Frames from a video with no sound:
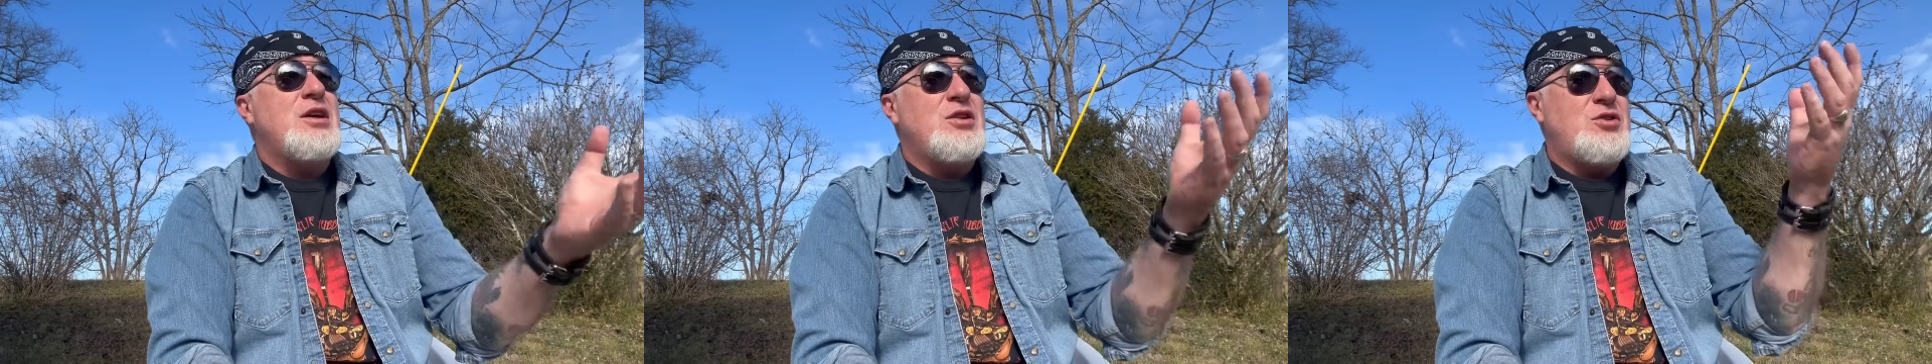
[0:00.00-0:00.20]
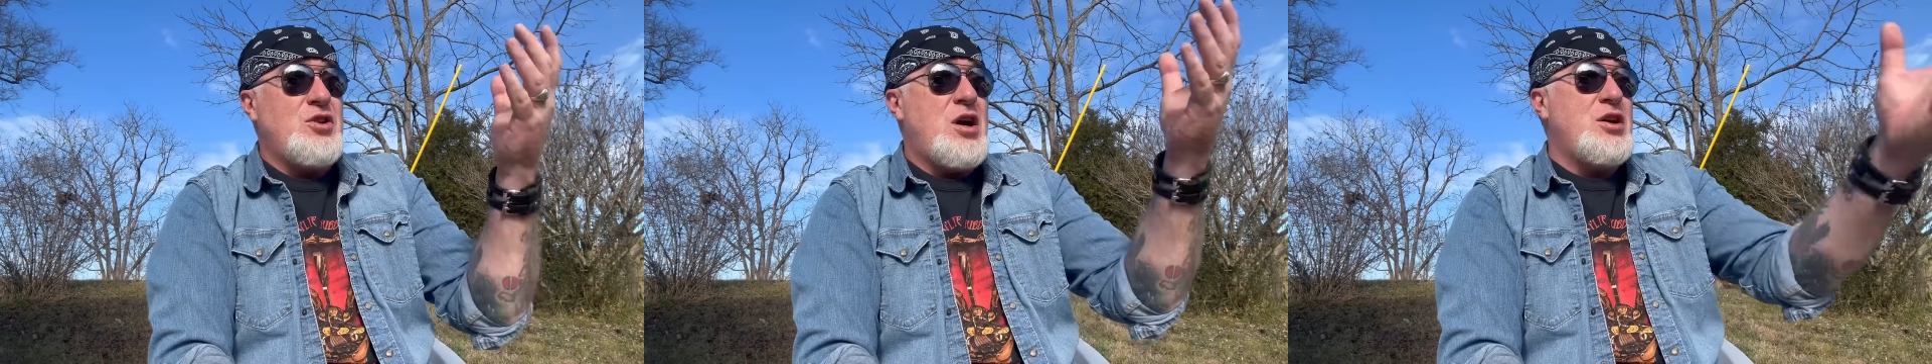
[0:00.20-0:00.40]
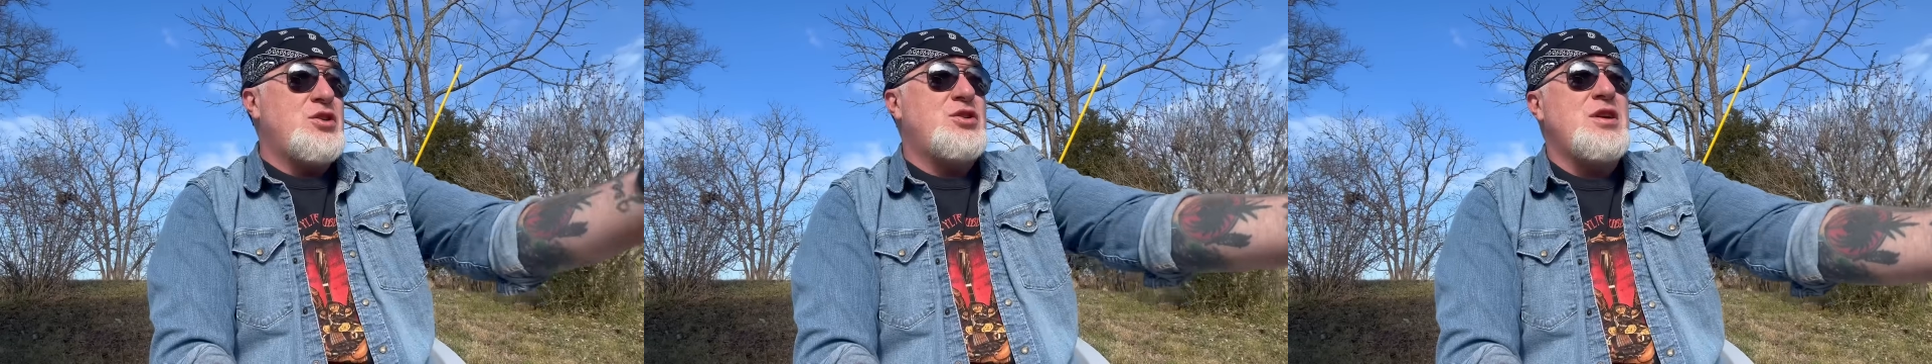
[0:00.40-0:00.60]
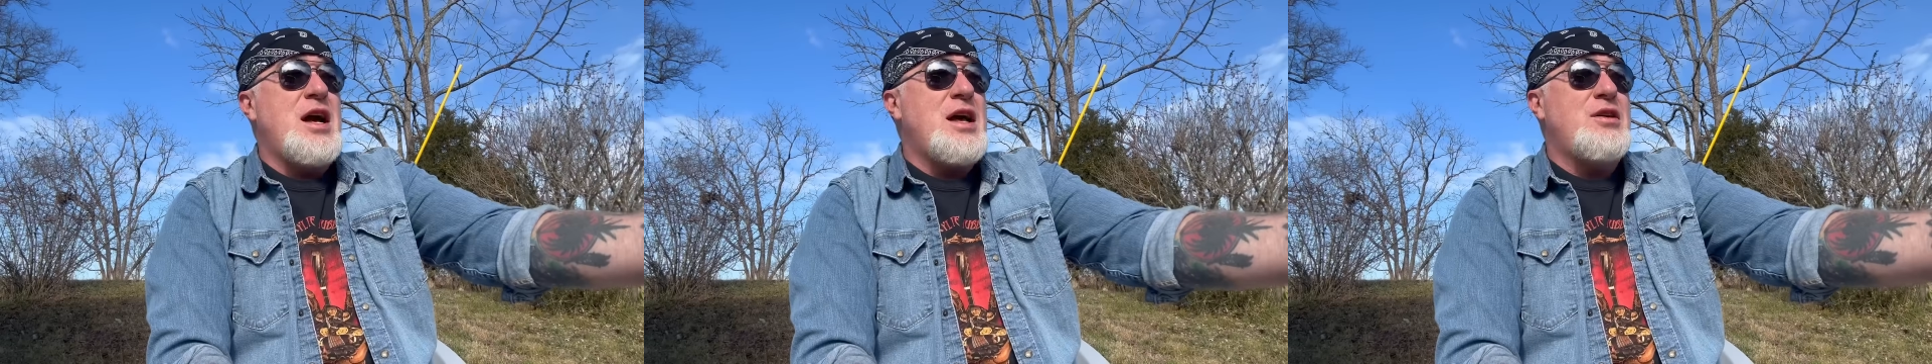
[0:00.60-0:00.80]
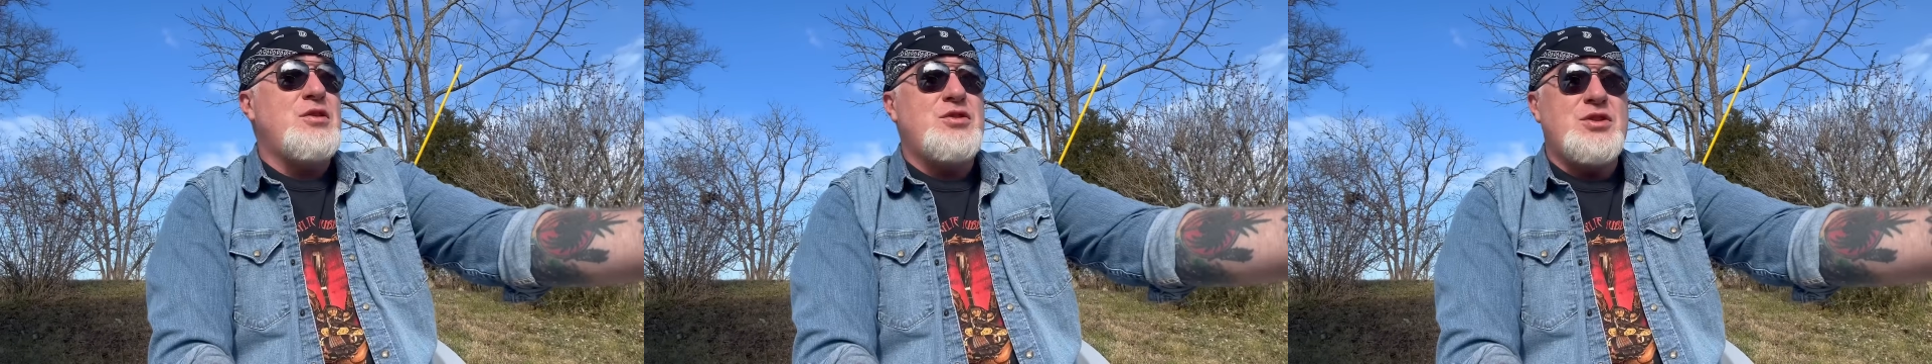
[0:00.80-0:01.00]
John
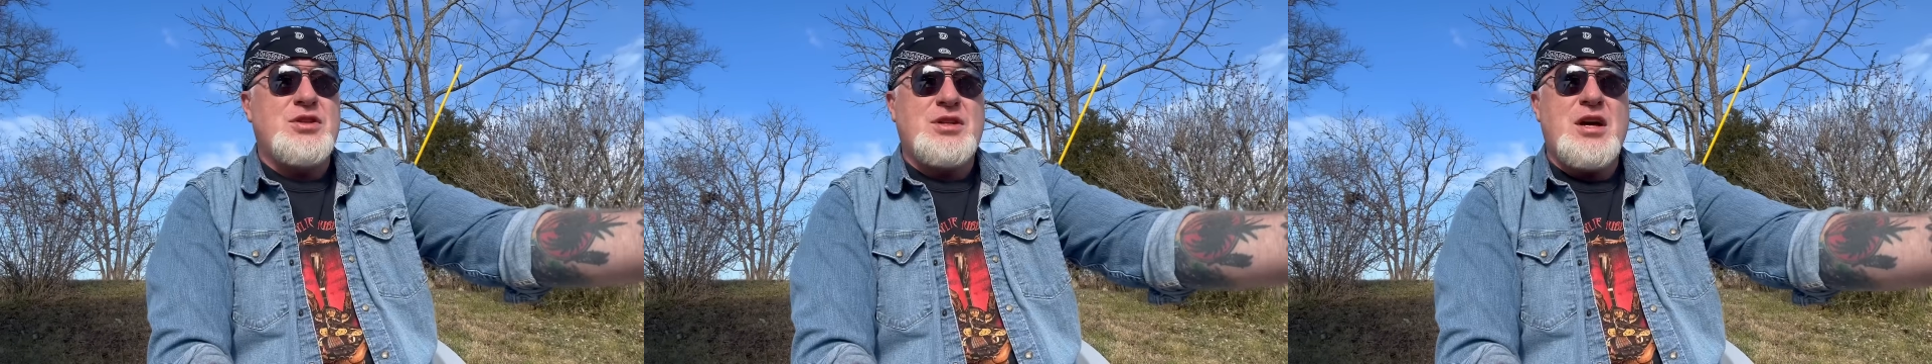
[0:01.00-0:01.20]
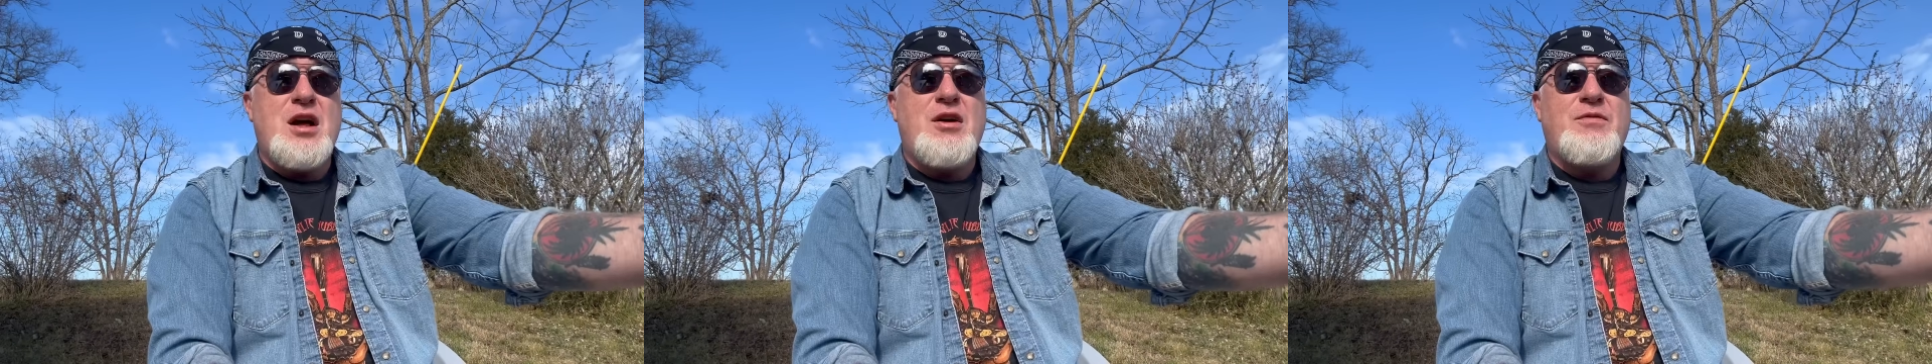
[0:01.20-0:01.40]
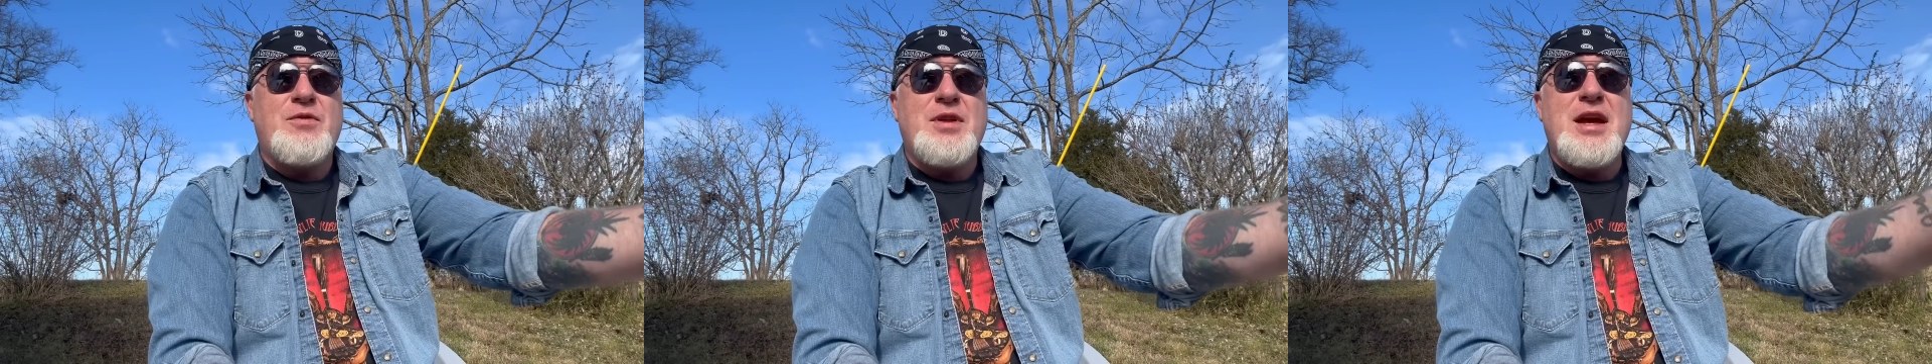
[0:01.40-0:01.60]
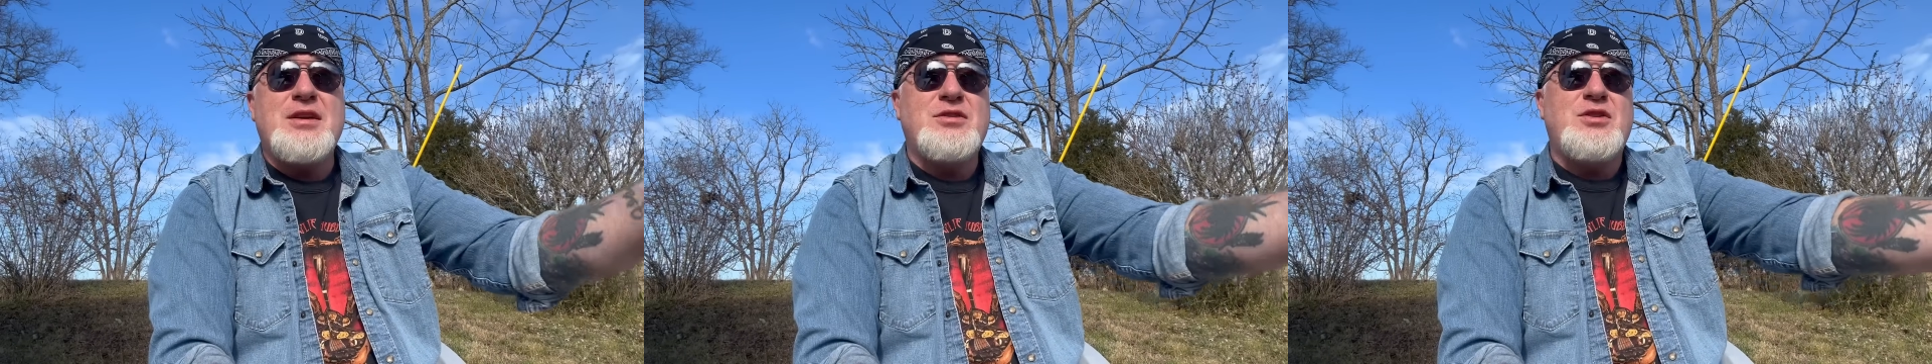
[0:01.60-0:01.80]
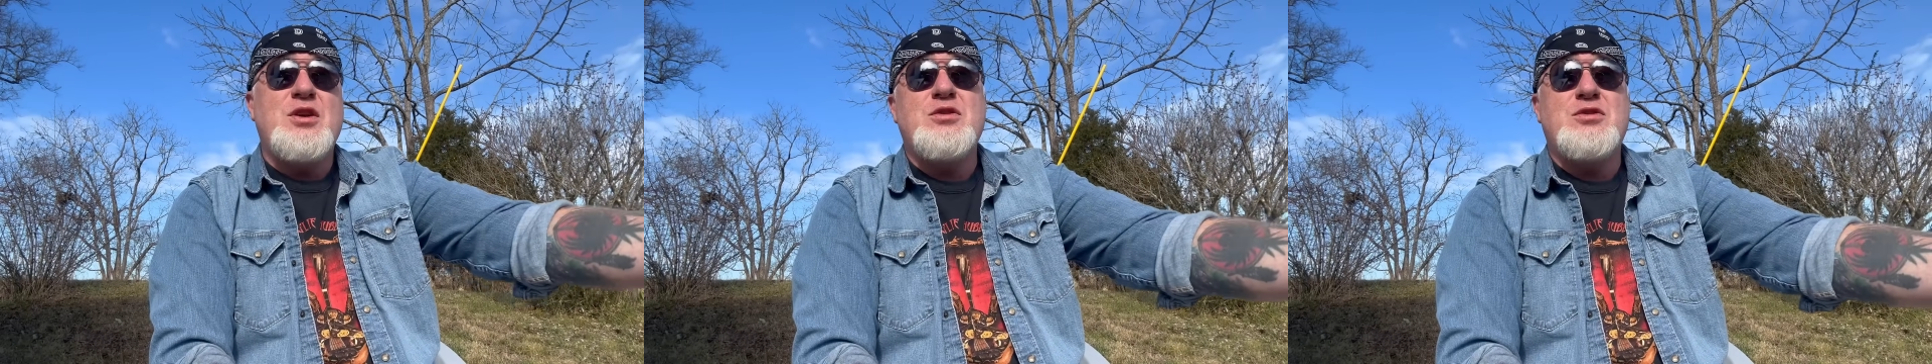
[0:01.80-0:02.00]
Schneider just called for the
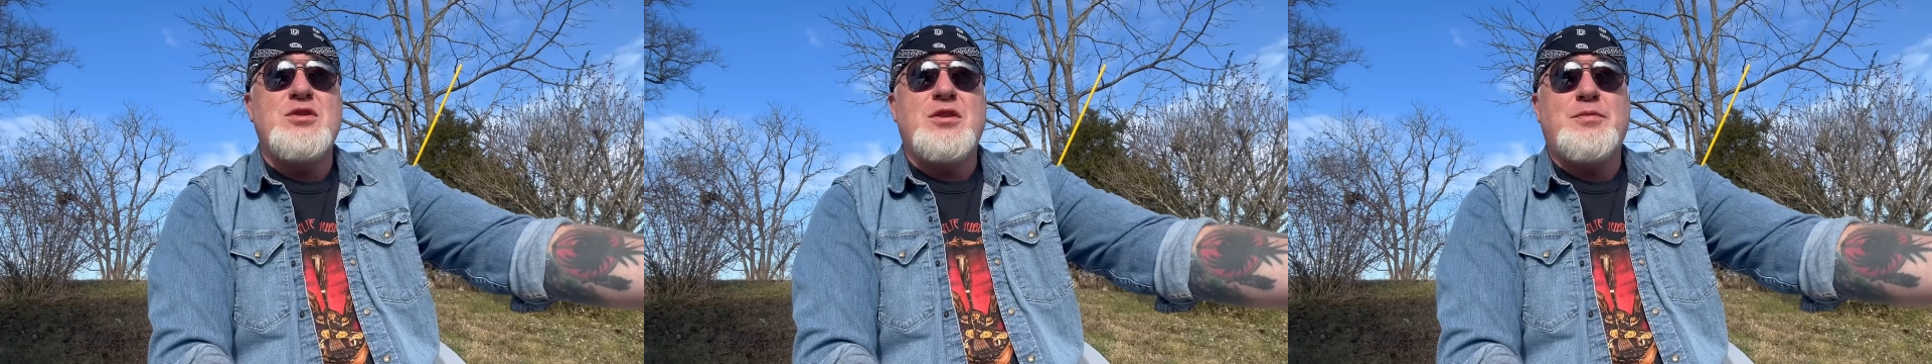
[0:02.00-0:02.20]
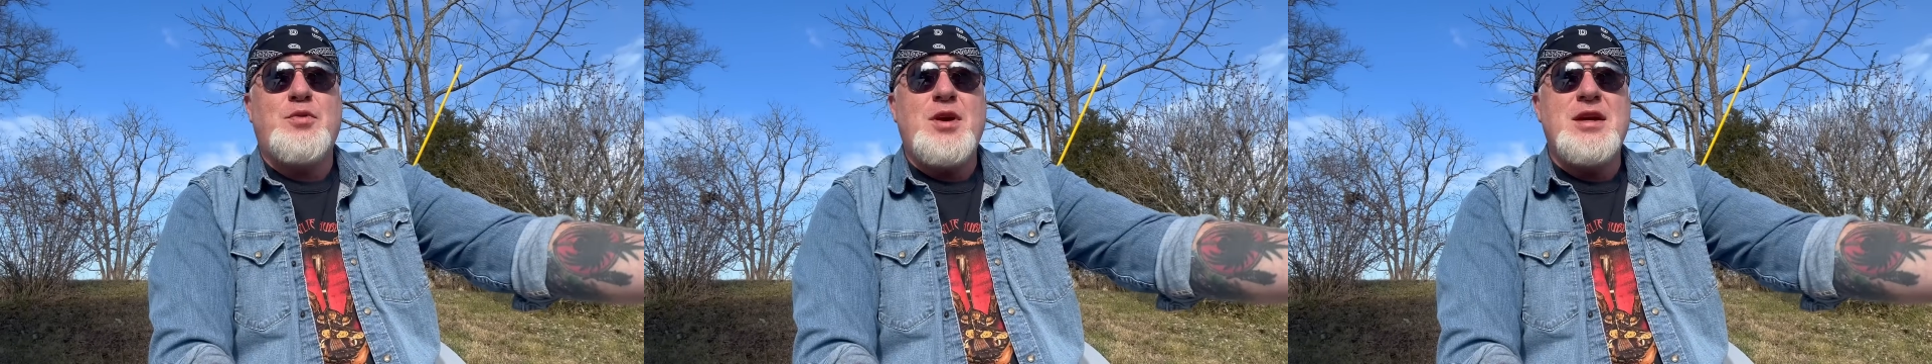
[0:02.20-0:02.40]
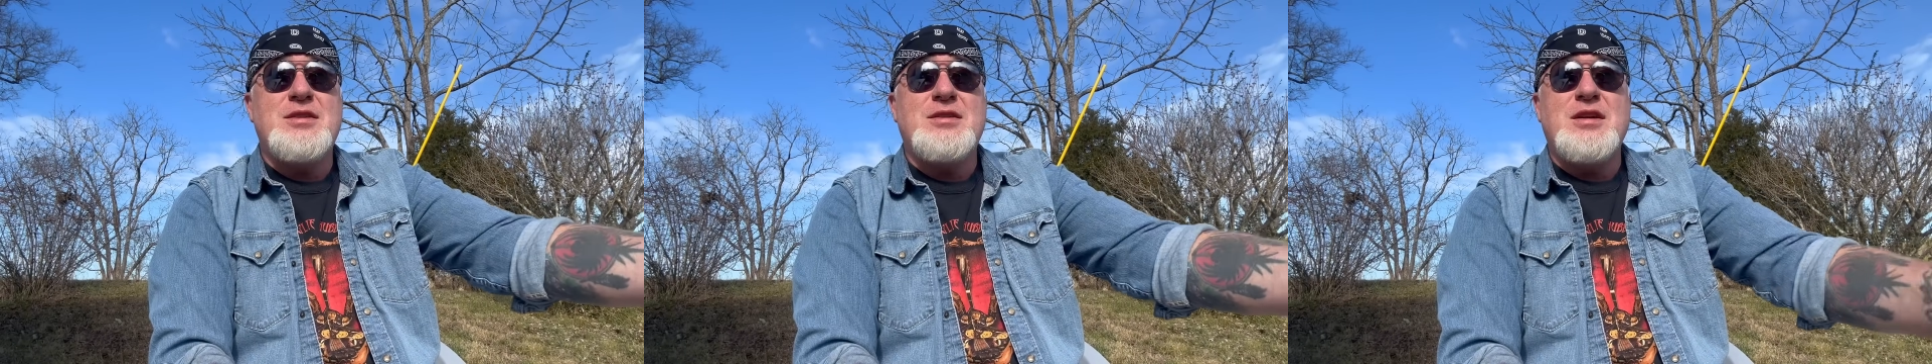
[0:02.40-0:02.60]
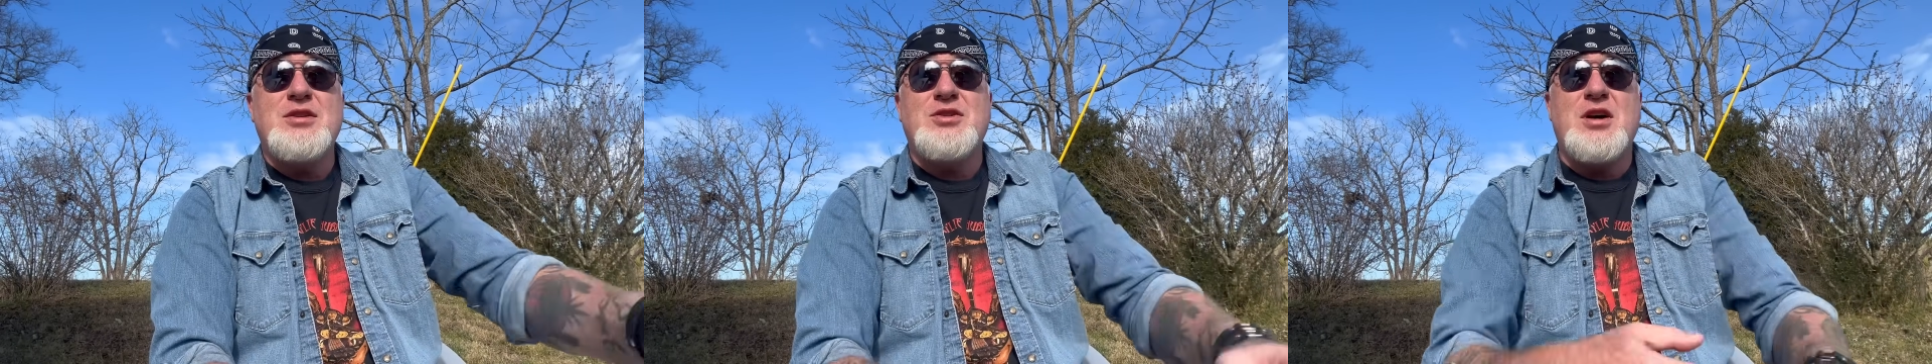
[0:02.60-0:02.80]
execution of the president.